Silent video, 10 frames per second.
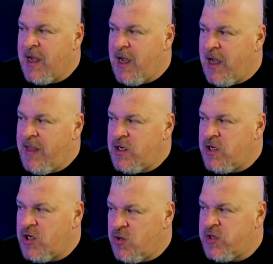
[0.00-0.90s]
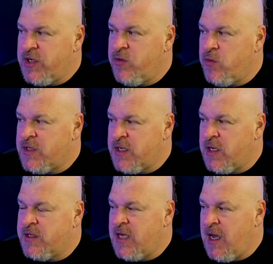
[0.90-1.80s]
and that usually
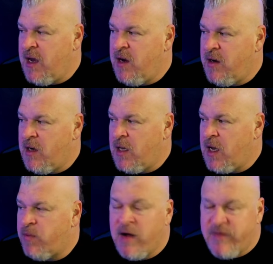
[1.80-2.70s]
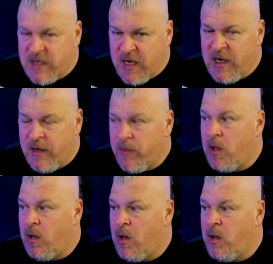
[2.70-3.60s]
results in a lot of profit taking
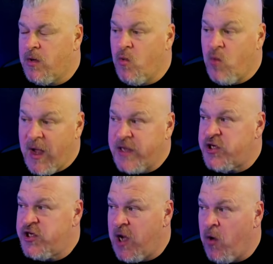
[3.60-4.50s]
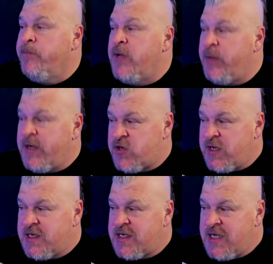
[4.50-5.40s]
along the way. So it'll be
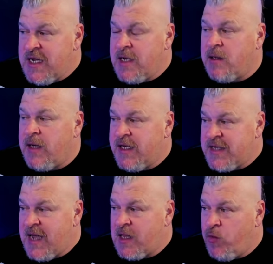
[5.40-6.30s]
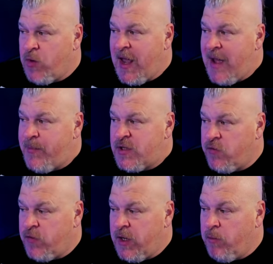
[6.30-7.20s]
interesting to see exactly what happens
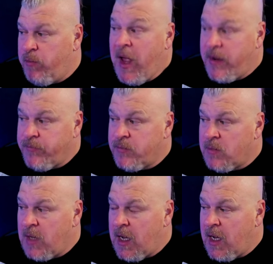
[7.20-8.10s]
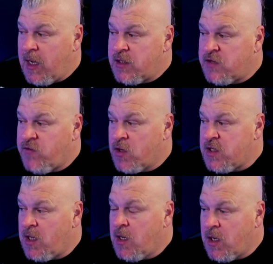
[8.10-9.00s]
over here. But uh, as far as
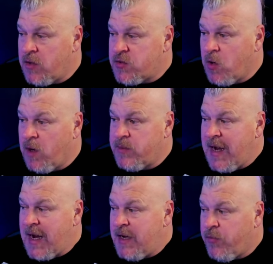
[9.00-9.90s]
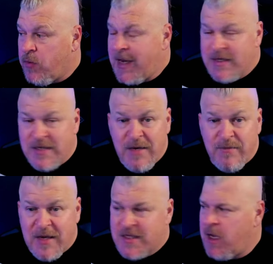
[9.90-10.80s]
lump goes, we're up eighty-three fifteen.
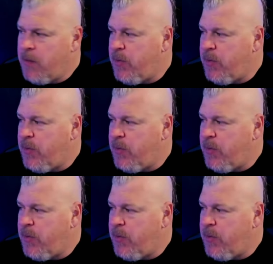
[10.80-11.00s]
That's up